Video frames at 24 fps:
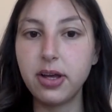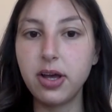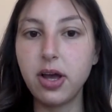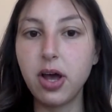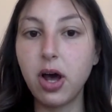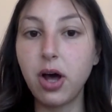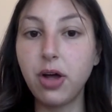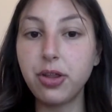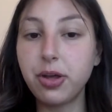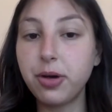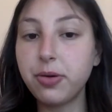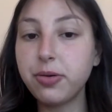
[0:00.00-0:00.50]

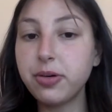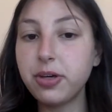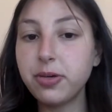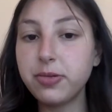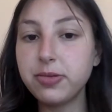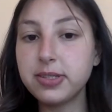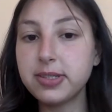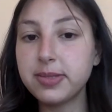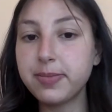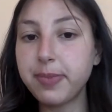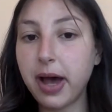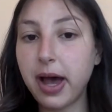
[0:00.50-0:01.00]
Although he
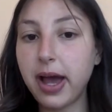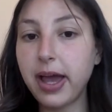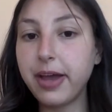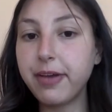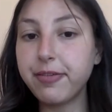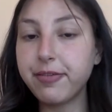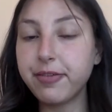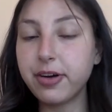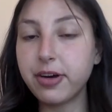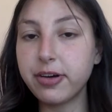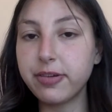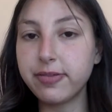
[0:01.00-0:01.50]
was spying
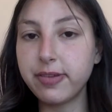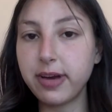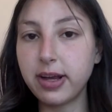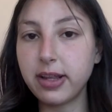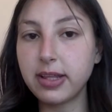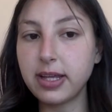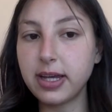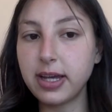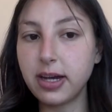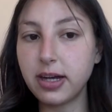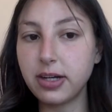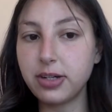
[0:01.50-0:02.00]
for a
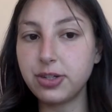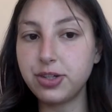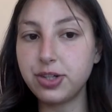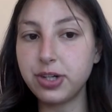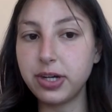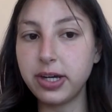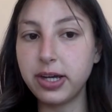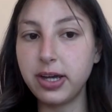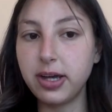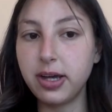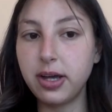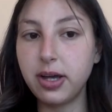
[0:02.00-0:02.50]
friendly
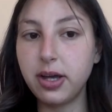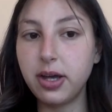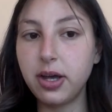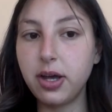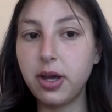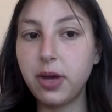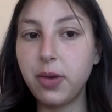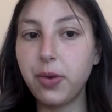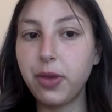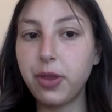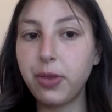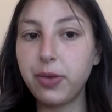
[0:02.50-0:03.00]
country,
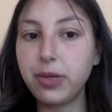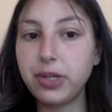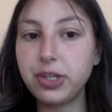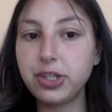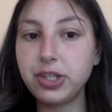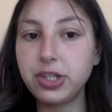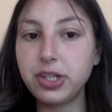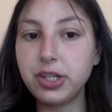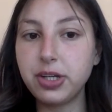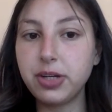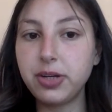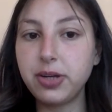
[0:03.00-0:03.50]
with which
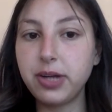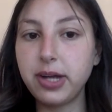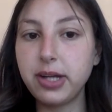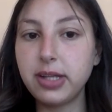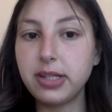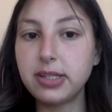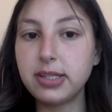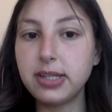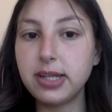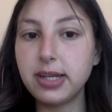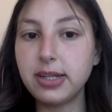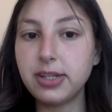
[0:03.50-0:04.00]
the United
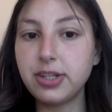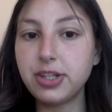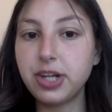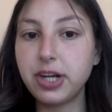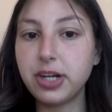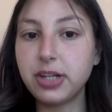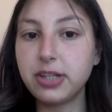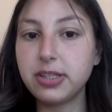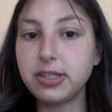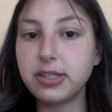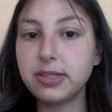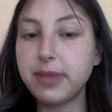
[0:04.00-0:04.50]
States
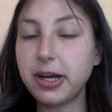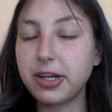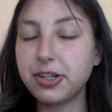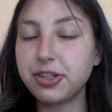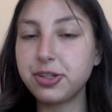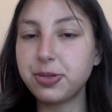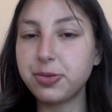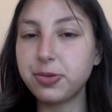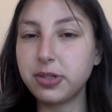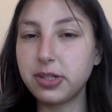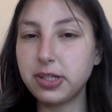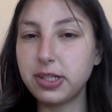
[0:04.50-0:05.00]
shares a
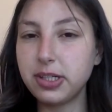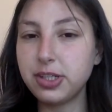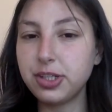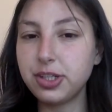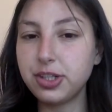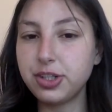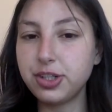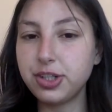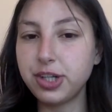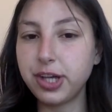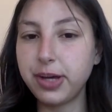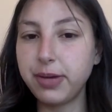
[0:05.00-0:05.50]
special
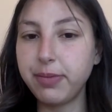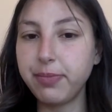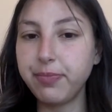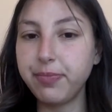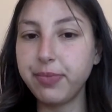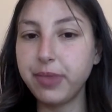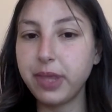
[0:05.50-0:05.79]
relationship,